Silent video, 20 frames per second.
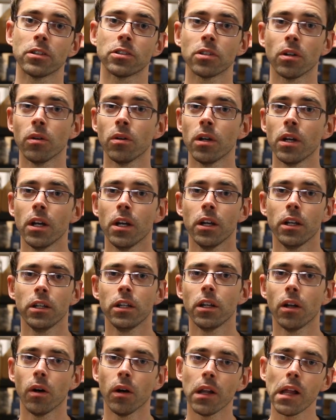So,
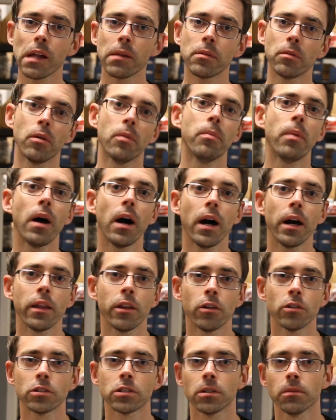you know, a lot of people
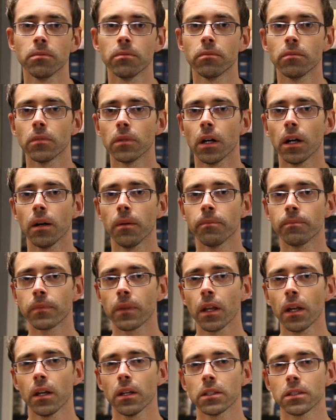there's
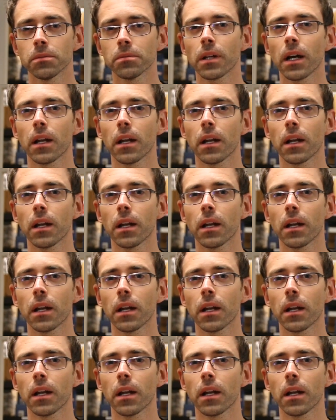some